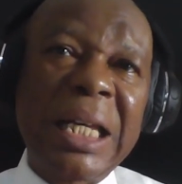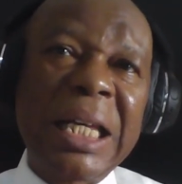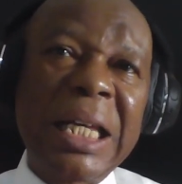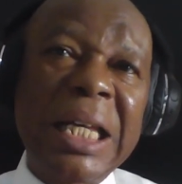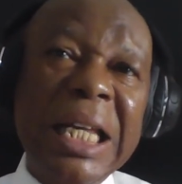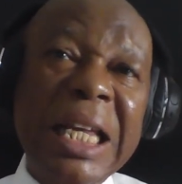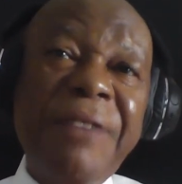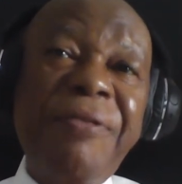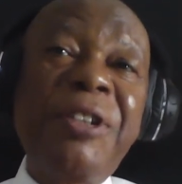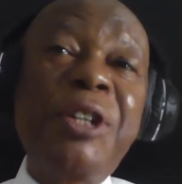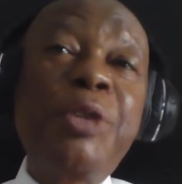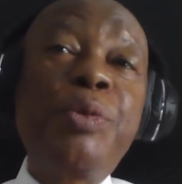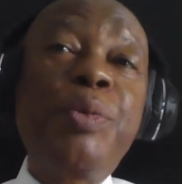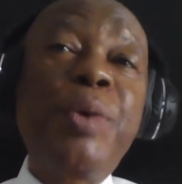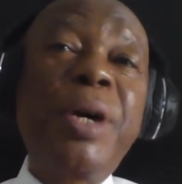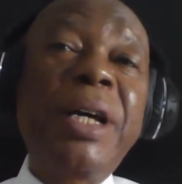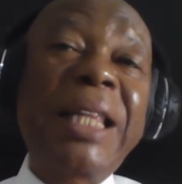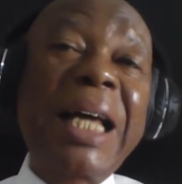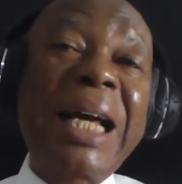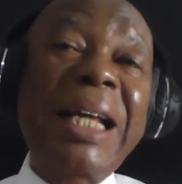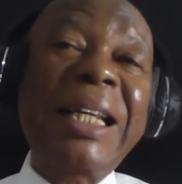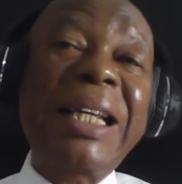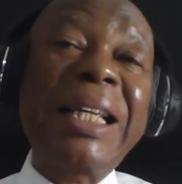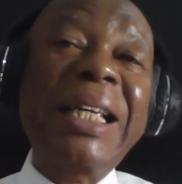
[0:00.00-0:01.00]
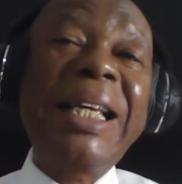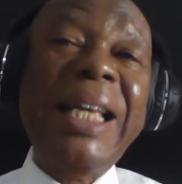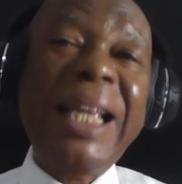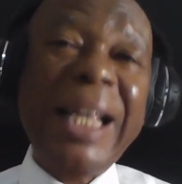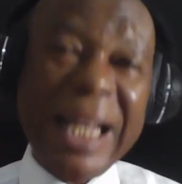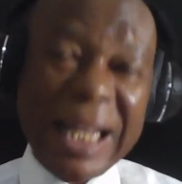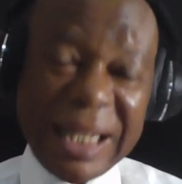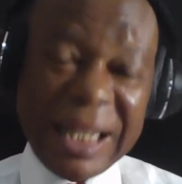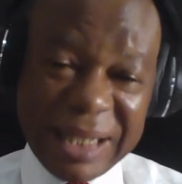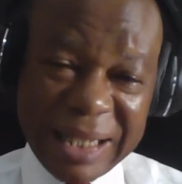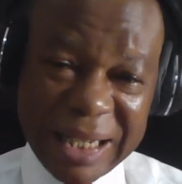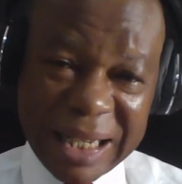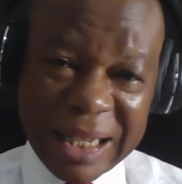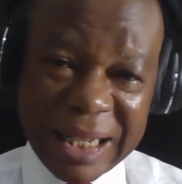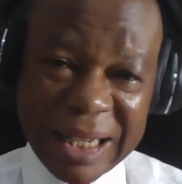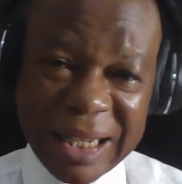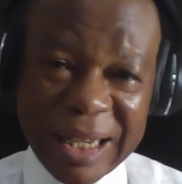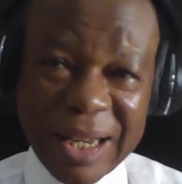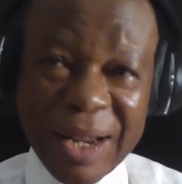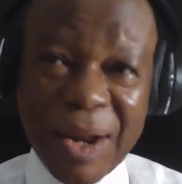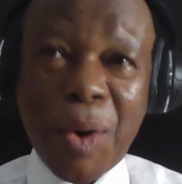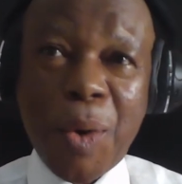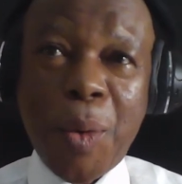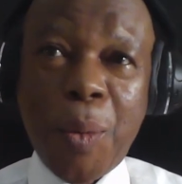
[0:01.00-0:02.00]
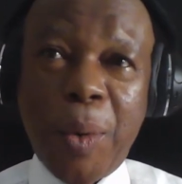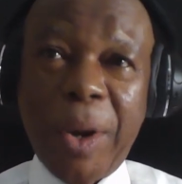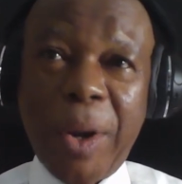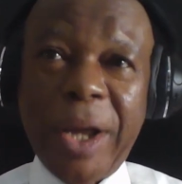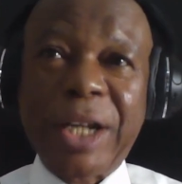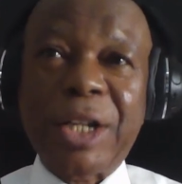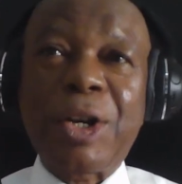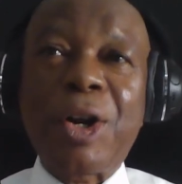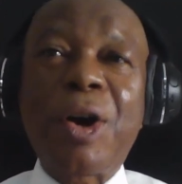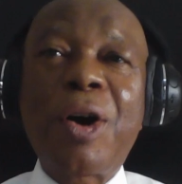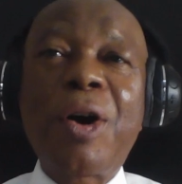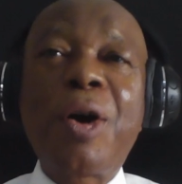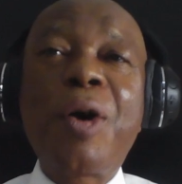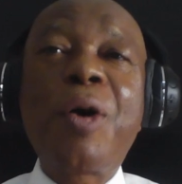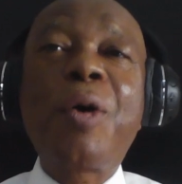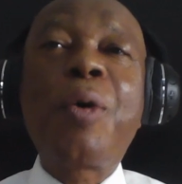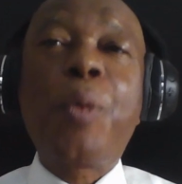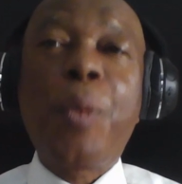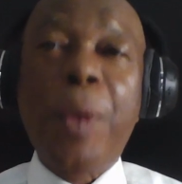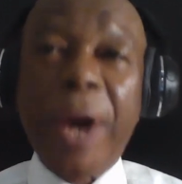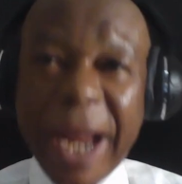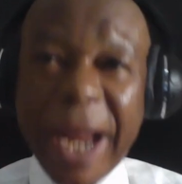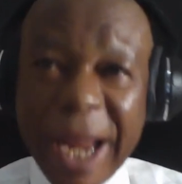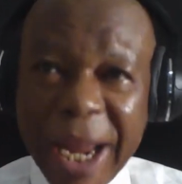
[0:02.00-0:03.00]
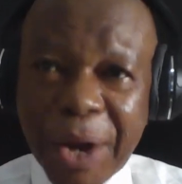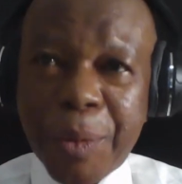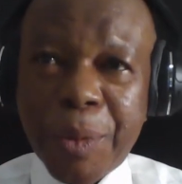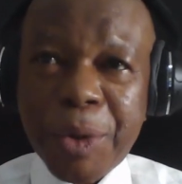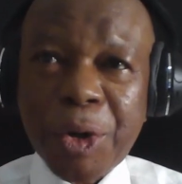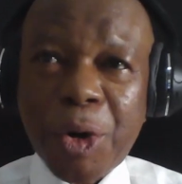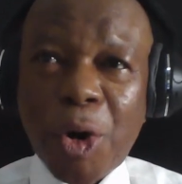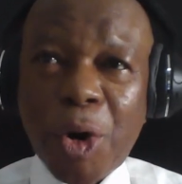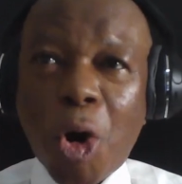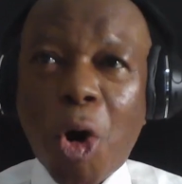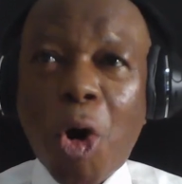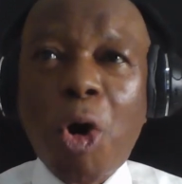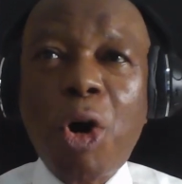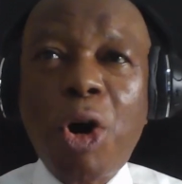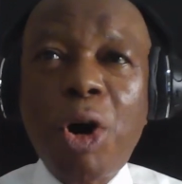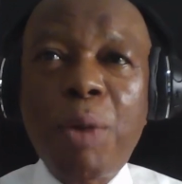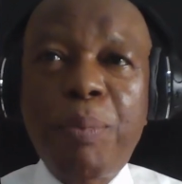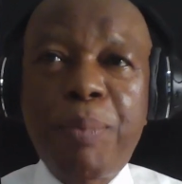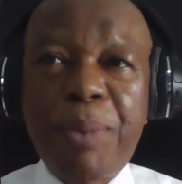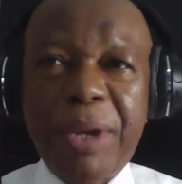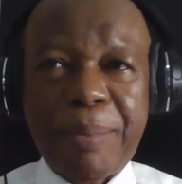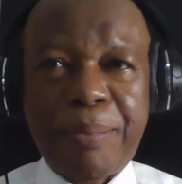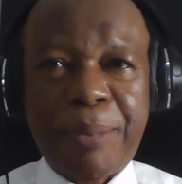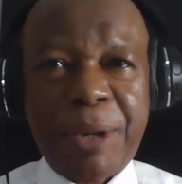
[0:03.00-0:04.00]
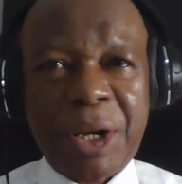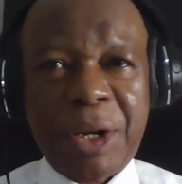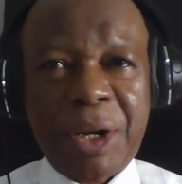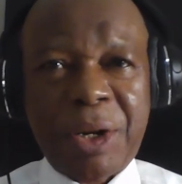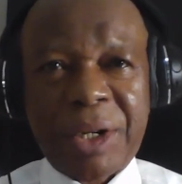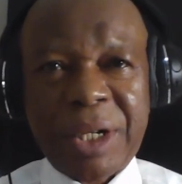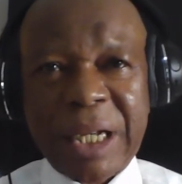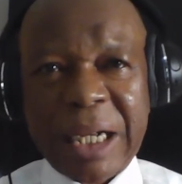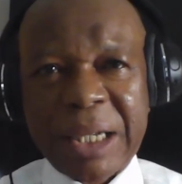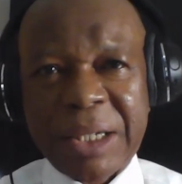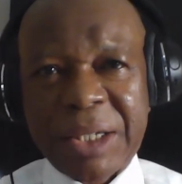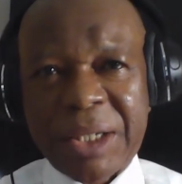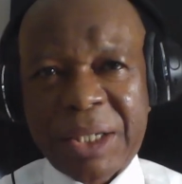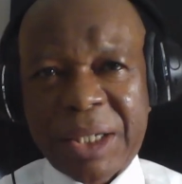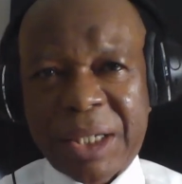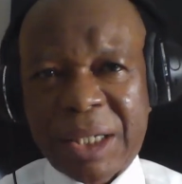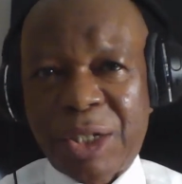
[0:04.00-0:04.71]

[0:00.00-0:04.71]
If it were that easy, we would all be millionaires.